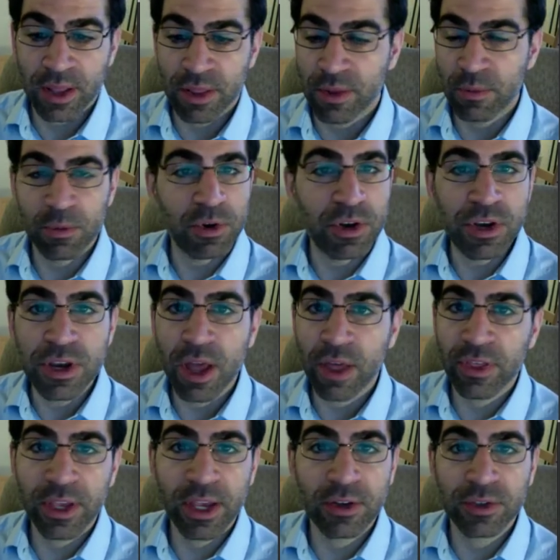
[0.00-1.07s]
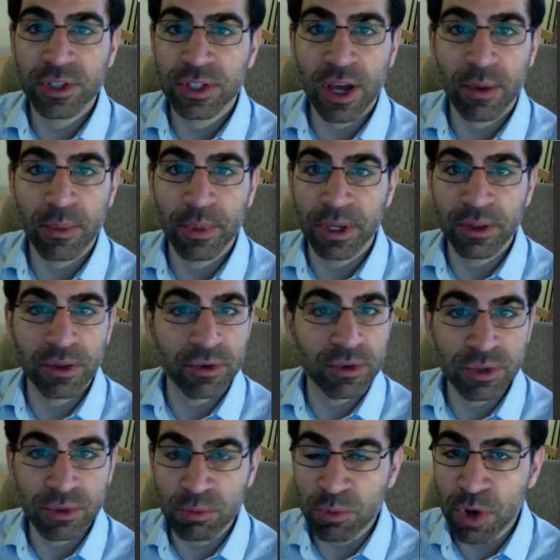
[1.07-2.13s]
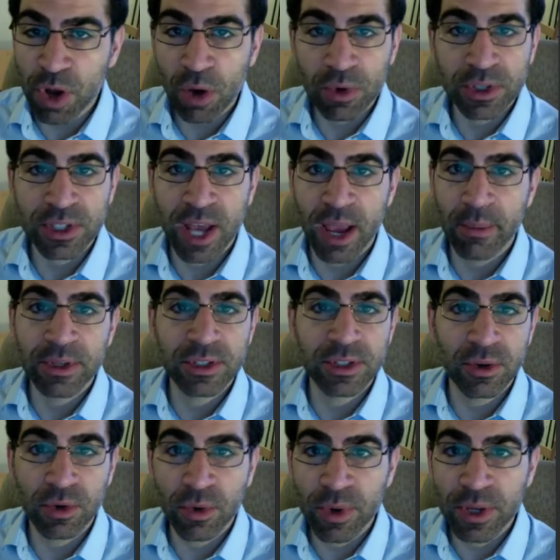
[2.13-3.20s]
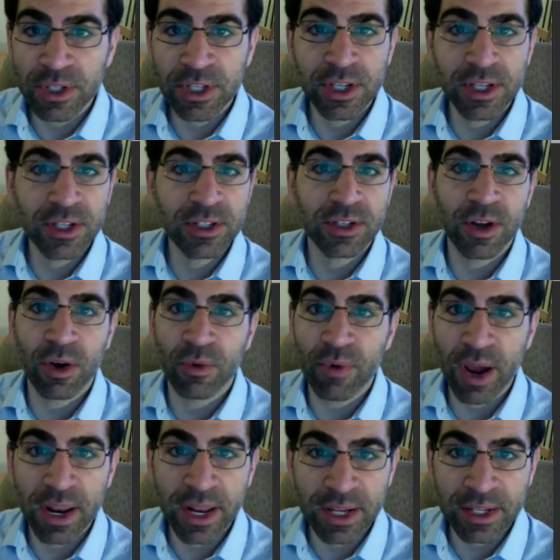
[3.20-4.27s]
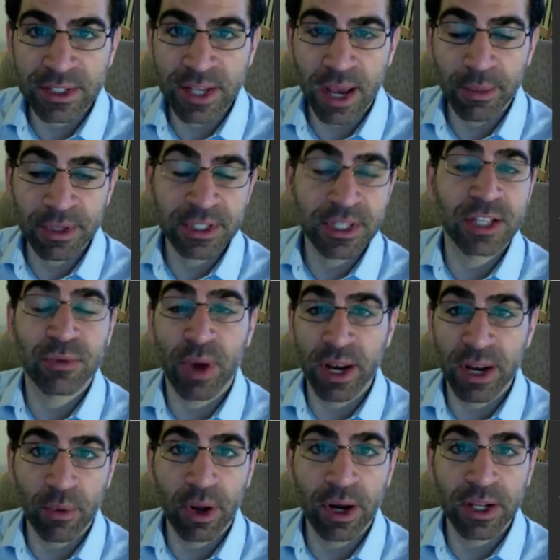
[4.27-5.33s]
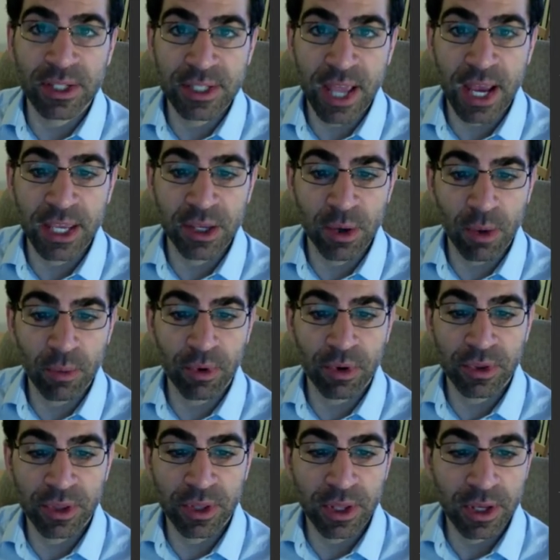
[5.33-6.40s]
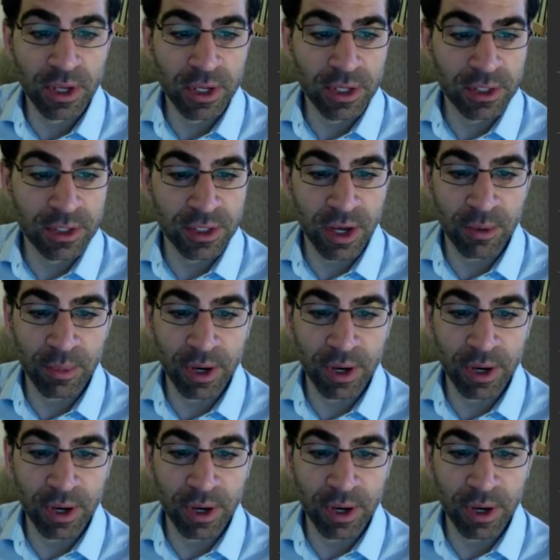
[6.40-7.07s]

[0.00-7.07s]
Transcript: nothing else is coming. There's no assignments, no quizzes, no writing assignments. That's why I didn't want to stack you up with some